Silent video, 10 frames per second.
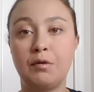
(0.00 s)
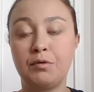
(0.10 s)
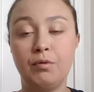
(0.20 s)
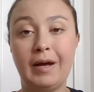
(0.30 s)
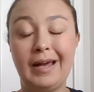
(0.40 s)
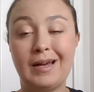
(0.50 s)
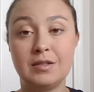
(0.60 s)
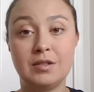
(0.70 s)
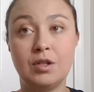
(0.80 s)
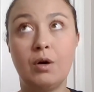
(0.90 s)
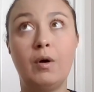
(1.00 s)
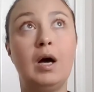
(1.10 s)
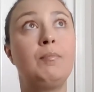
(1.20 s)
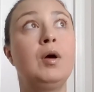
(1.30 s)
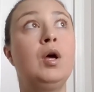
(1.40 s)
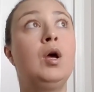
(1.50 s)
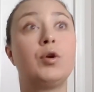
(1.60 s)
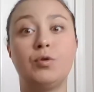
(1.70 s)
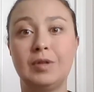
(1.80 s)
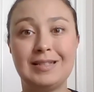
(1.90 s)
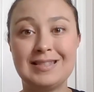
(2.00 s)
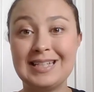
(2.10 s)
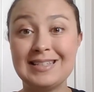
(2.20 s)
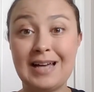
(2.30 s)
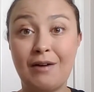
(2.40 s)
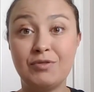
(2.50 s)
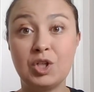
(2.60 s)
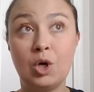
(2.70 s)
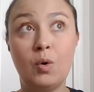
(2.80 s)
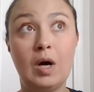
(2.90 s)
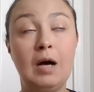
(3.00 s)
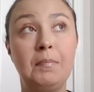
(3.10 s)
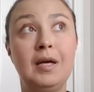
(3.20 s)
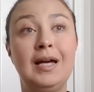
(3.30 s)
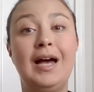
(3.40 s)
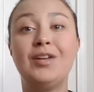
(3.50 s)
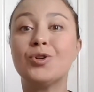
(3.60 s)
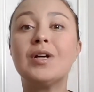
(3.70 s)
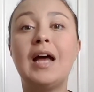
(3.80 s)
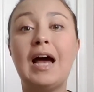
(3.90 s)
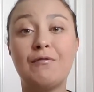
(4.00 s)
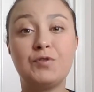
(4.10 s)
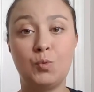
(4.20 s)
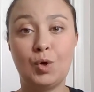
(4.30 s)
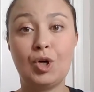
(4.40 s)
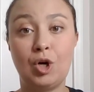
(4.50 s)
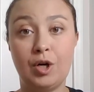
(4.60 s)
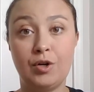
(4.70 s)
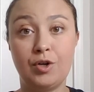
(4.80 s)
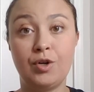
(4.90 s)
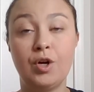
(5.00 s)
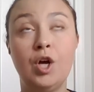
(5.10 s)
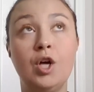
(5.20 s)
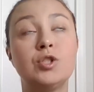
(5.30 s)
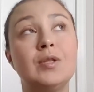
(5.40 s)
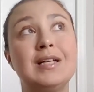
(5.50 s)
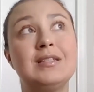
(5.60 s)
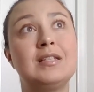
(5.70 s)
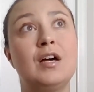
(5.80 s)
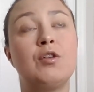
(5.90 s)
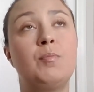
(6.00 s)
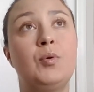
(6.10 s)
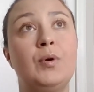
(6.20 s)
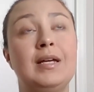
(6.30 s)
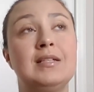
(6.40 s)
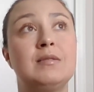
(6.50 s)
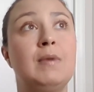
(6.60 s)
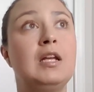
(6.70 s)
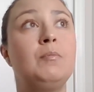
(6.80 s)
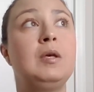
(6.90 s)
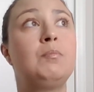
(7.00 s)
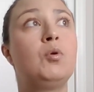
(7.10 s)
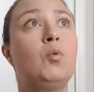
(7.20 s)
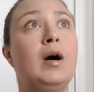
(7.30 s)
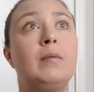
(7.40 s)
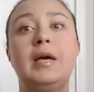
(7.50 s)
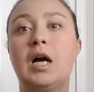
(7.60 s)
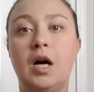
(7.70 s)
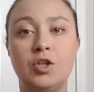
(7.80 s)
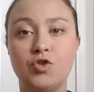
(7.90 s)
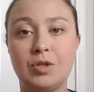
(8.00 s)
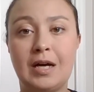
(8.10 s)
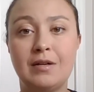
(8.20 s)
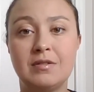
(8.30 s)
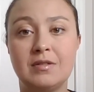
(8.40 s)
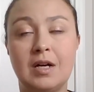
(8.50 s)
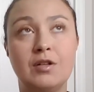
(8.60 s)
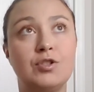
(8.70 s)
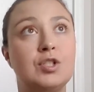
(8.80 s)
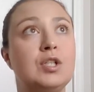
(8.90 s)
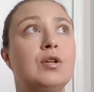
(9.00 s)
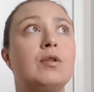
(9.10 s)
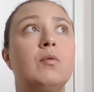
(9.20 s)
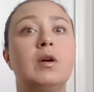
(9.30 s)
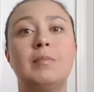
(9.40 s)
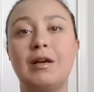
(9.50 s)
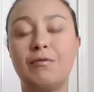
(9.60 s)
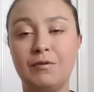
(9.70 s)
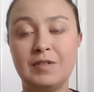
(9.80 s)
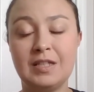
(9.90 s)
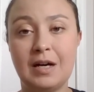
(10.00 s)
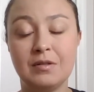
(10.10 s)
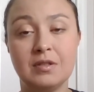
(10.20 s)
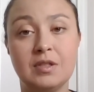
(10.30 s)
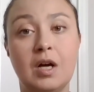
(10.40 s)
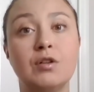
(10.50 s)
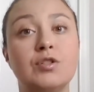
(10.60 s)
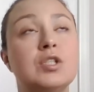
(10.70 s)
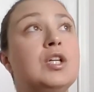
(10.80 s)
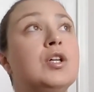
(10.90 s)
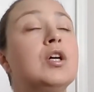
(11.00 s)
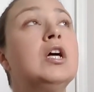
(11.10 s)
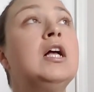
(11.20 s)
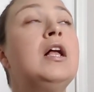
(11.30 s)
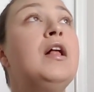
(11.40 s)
sell-through rate has to go up, or your listings have to go up, and you're gonna have to work harder. So that's the other point, is many people wanna make one hundred thousand dollars a year, they wanna make fifty thousand dollars a year.